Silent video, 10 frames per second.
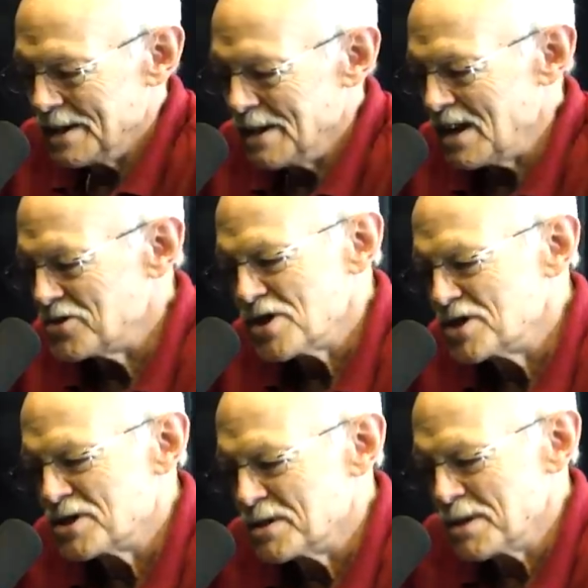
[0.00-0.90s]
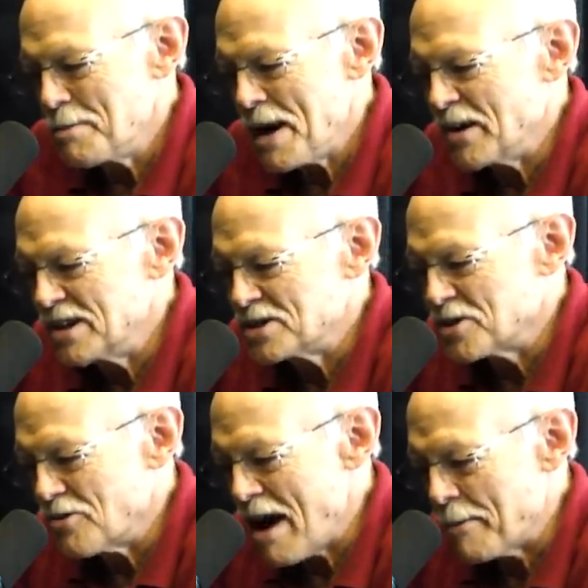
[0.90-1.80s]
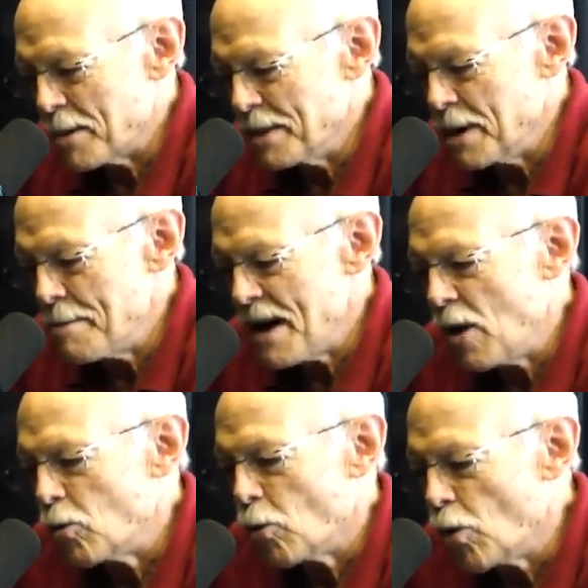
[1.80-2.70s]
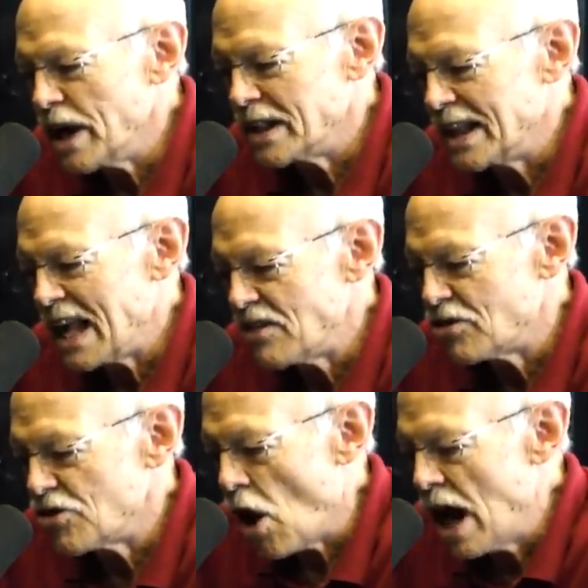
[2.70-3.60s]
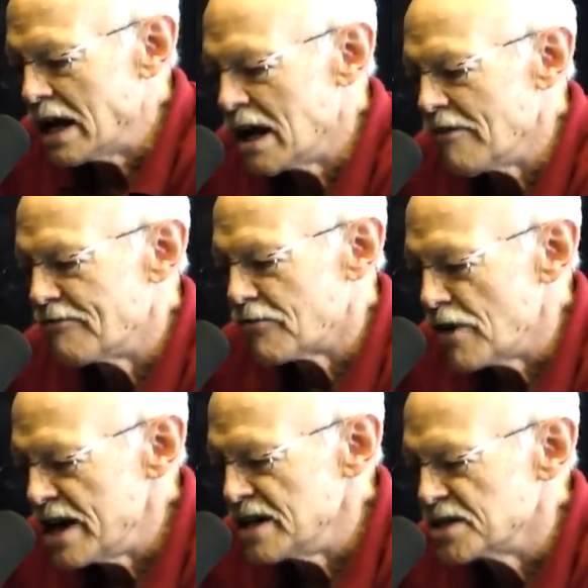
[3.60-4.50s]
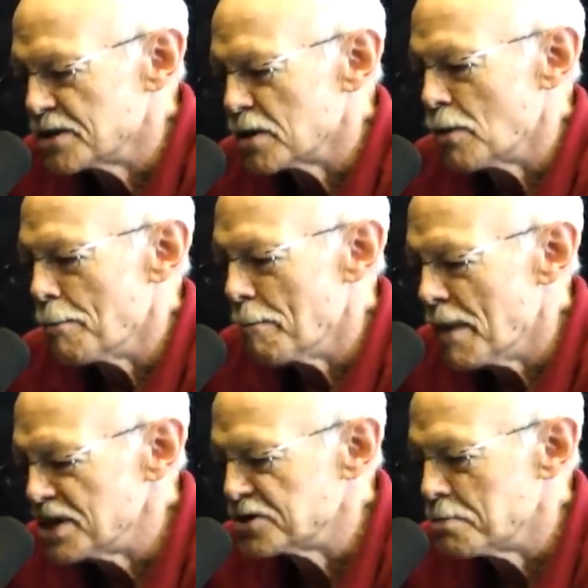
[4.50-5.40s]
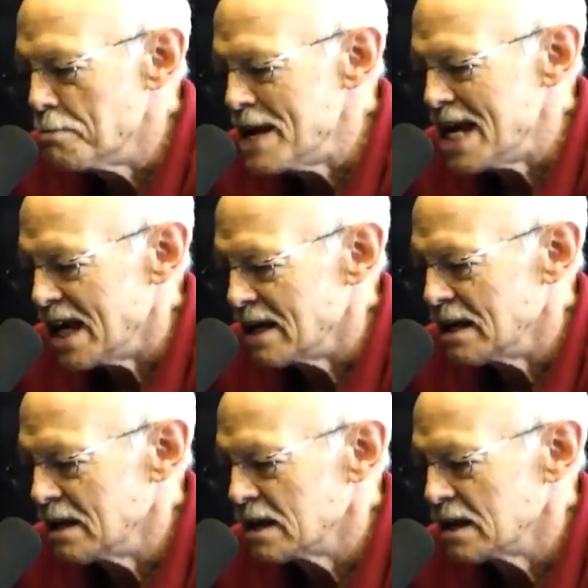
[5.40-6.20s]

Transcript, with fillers: not just about its grammar, but about what they thought a phrase must mean,